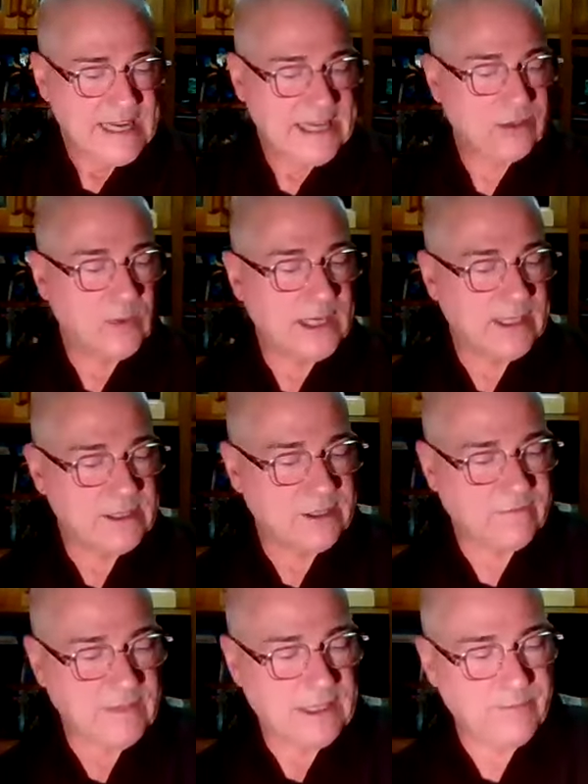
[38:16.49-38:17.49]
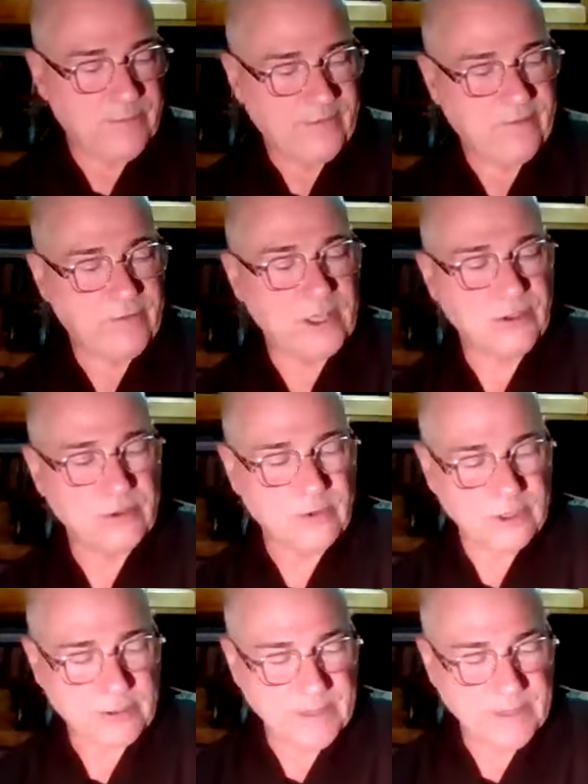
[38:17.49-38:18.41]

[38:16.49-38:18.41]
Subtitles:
as well as develop virtuous